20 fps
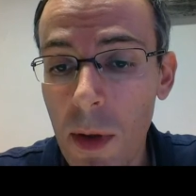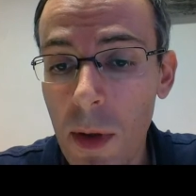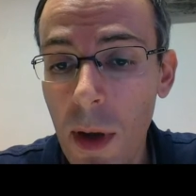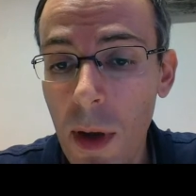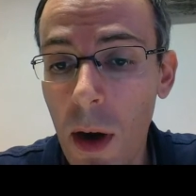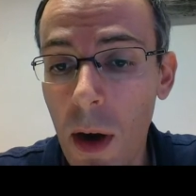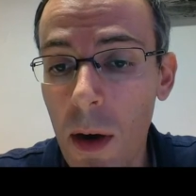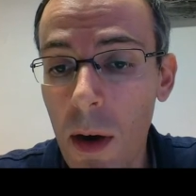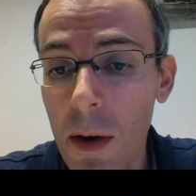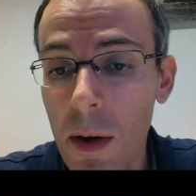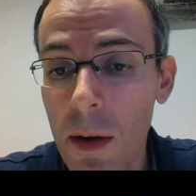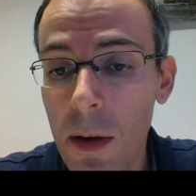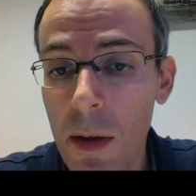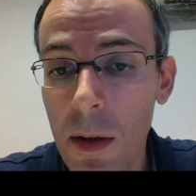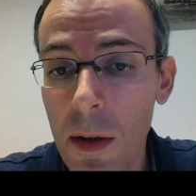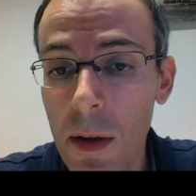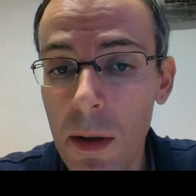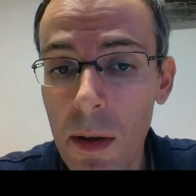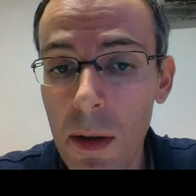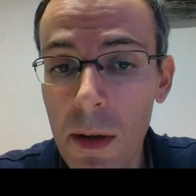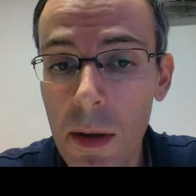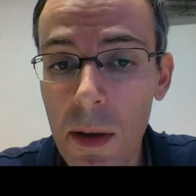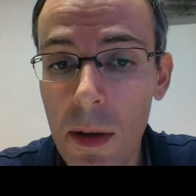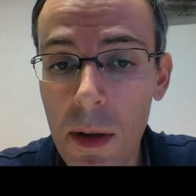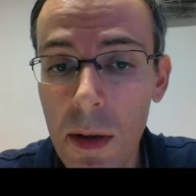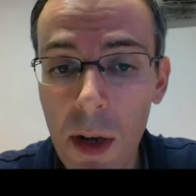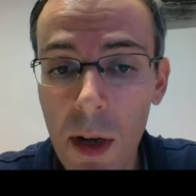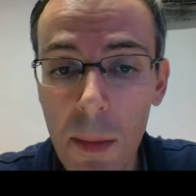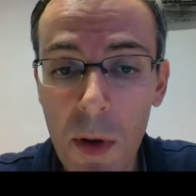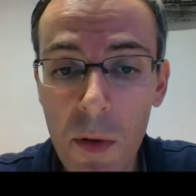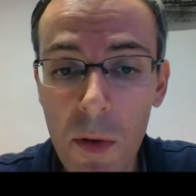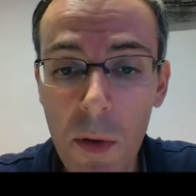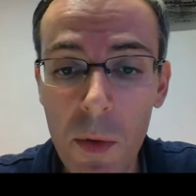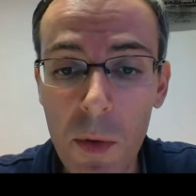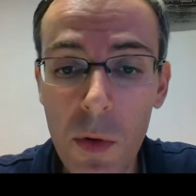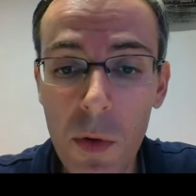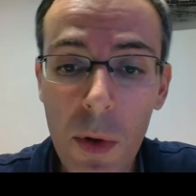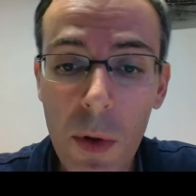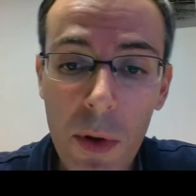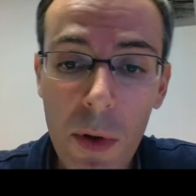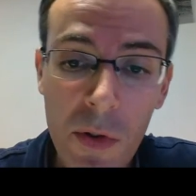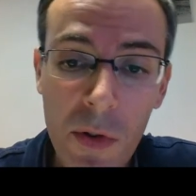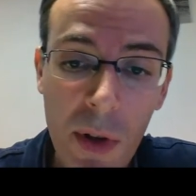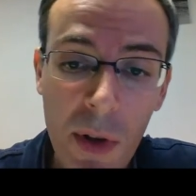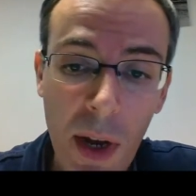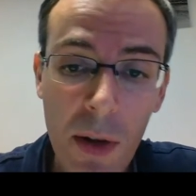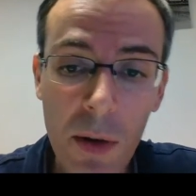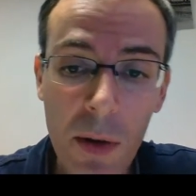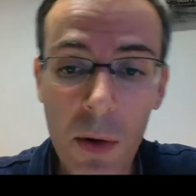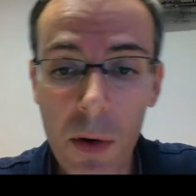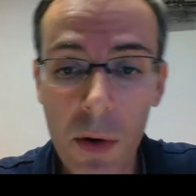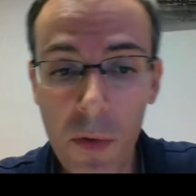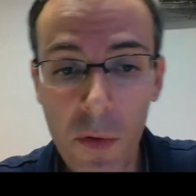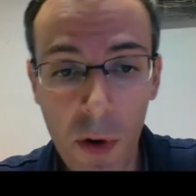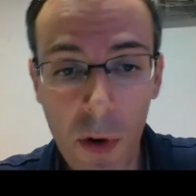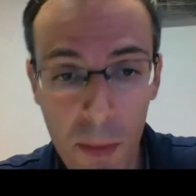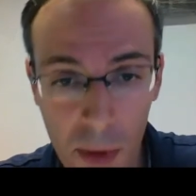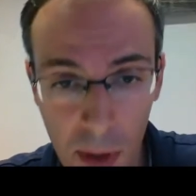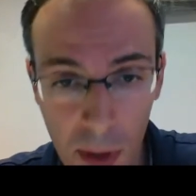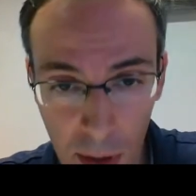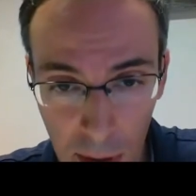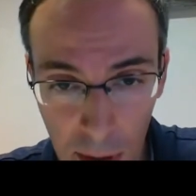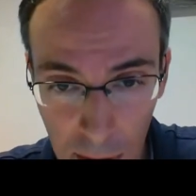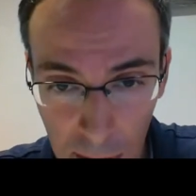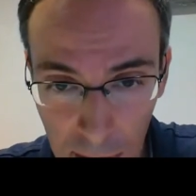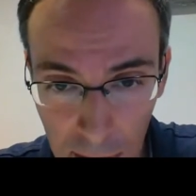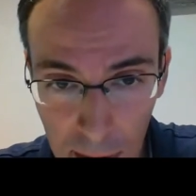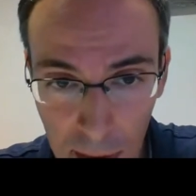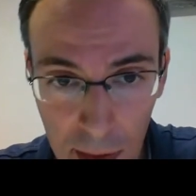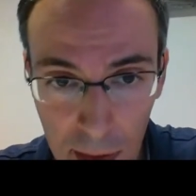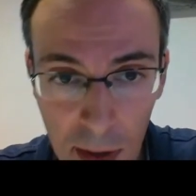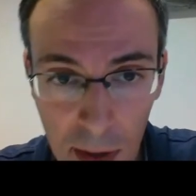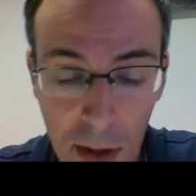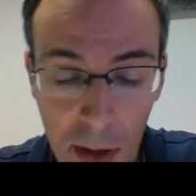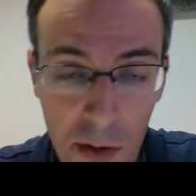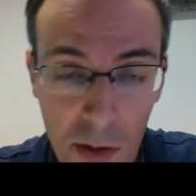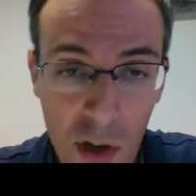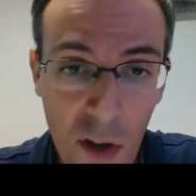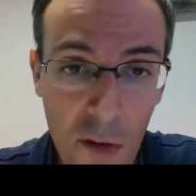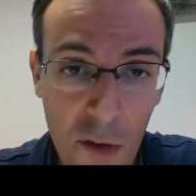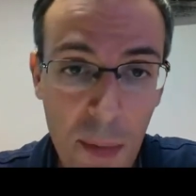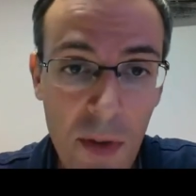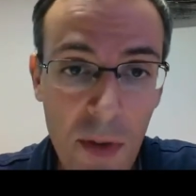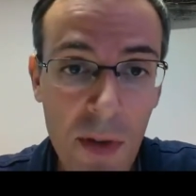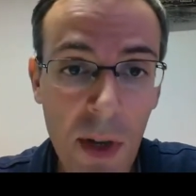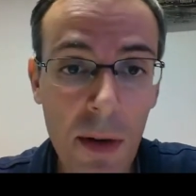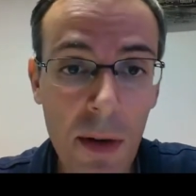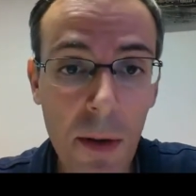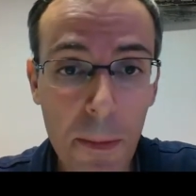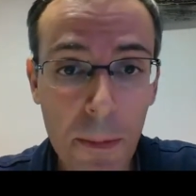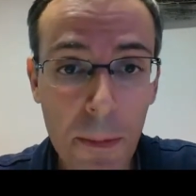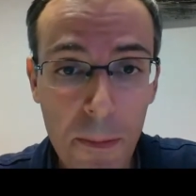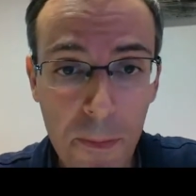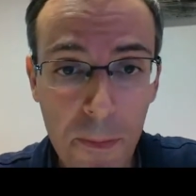they are coming from the nuclear stain or from the GFP signal.